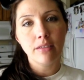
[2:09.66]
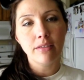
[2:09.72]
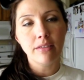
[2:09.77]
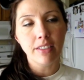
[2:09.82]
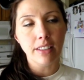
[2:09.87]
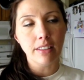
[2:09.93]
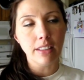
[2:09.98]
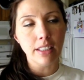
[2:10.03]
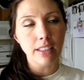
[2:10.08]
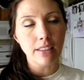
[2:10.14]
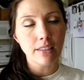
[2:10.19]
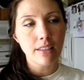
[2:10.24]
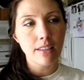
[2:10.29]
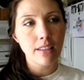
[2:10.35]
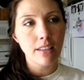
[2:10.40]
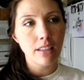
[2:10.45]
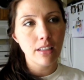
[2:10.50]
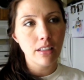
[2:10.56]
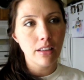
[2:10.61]
feelings
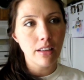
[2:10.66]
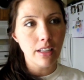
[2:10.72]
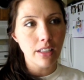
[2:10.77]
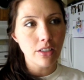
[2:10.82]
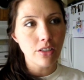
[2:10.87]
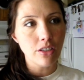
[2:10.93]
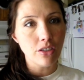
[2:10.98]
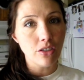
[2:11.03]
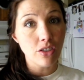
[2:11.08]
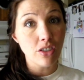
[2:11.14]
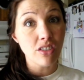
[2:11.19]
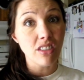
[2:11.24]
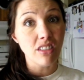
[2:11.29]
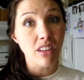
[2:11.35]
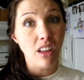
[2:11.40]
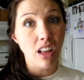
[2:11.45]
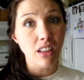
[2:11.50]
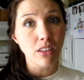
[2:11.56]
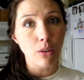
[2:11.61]
that she's just a
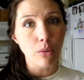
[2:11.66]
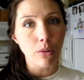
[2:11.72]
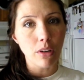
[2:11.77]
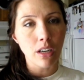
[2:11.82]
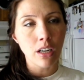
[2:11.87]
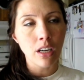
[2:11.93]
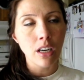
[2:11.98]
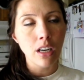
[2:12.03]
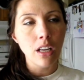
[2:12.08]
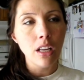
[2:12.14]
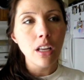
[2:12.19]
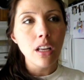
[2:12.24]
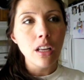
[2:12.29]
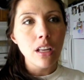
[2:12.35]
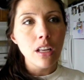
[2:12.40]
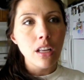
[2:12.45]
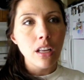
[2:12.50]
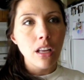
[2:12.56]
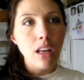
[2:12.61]
lot lower.
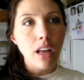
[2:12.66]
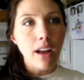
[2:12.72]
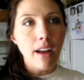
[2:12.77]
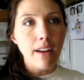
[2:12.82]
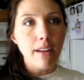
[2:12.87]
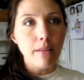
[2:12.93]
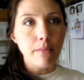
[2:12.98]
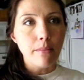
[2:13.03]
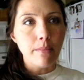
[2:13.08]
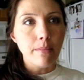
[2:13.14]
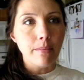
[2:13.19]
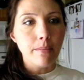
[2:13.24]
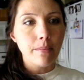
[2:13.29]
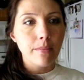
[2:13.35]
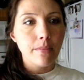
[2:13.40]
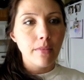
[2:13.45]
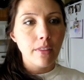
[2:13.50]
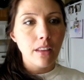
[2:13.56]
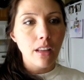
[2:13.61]

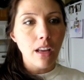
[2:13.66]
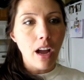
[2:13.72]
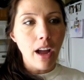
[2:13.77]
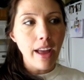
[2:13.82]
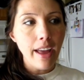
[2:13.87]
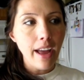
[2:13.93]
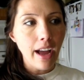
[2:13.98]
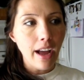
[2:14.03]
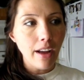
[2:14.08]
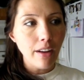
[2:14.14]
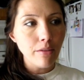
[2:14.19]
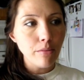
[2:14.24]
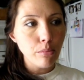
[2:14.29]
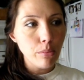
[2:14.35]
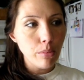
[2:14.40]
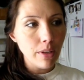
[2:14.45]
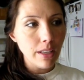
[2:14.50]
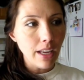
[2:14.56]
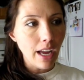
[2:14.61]
I
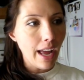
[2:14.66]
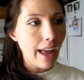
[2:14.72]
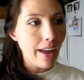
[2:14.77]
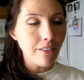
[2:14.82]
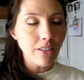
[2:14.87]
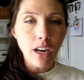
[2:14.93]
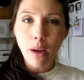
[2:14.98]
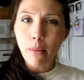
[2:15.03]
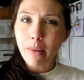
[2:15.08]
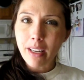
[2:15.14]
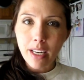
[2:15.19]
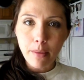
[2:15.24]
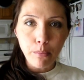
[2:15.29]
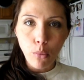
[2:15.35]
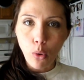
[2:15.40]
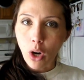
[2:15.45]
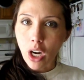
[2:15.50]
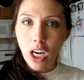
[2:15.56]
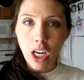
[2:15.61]
have not been
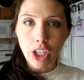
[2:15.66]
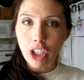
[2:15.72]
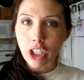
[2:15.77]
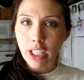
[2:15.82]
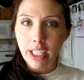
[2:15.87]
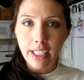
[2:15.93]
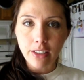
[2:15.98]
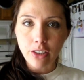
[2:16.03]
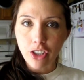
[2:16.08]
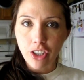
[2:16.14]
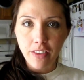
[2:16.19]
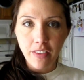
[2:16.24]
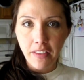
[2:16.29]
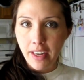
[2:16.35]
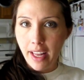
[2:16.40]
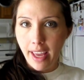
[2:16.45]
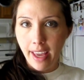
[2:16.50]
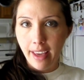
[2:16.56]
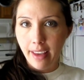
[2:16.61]
more hungry during the
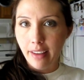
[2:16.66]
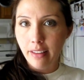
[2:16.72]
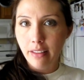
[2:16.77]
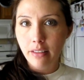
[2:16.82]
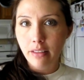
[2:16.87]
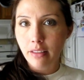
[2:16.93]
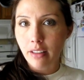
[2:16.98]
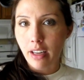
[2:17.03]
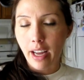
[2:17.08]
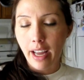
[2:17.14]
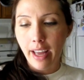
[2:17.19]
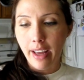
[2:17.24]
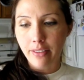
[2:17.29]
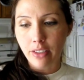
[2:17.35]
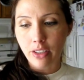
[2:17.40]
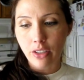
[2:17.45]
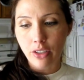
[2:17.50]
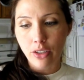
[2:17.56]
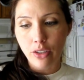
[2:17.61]
day. I
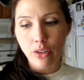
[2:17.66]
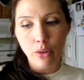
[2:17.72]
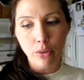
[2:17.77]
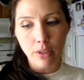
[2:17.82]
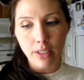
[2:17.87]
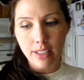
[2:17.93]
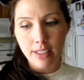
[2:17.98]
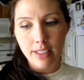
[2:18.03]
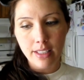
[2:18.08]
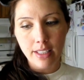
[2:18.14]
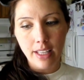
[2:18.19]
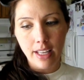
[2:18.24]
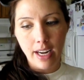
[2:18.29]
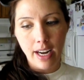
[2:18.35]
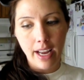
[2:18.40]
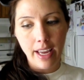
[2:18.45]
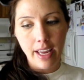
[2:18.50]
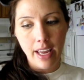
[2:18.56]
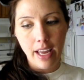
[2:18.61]
haven't noticed that
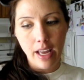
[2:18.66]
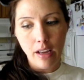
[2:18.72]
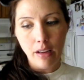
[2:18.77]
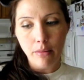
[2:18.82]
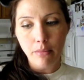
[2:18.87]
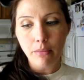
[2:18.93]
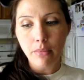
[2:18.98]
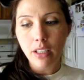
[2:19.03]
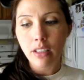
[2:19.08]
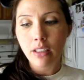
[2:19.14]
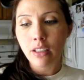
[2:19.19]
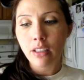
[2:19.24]
I am